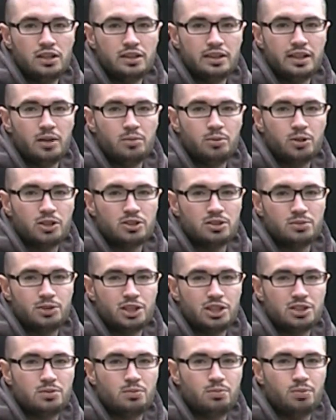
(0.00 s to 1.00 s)
Now, because I'm
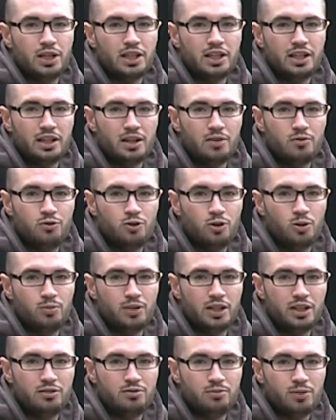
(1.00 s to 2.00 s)
just plinking
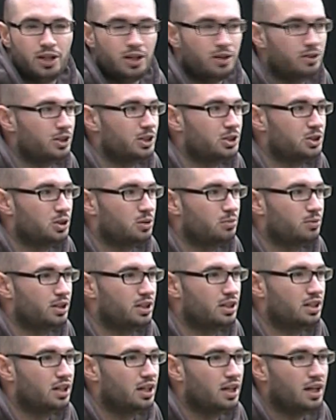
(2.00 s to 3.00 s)
informally for my own enjoyment,
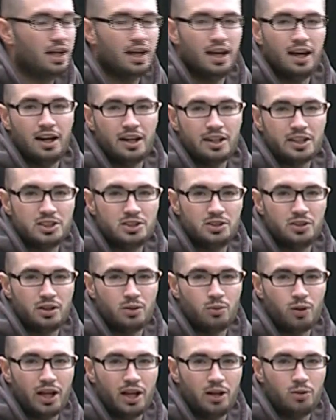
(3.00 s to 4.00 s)
I can do it the
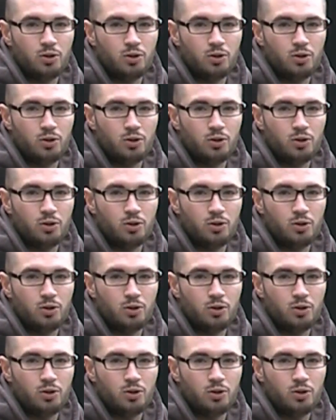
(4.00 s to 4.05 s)
way I